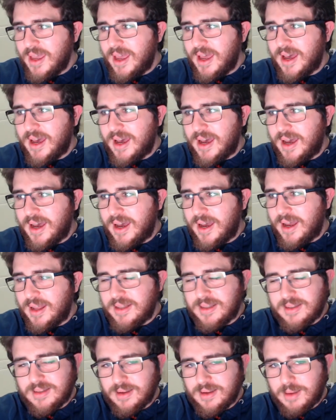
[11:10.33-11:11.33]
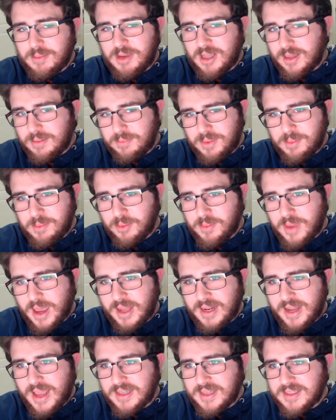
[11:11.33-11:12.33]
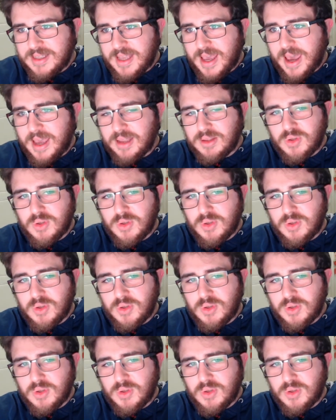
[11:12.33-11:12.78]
The people behind XDA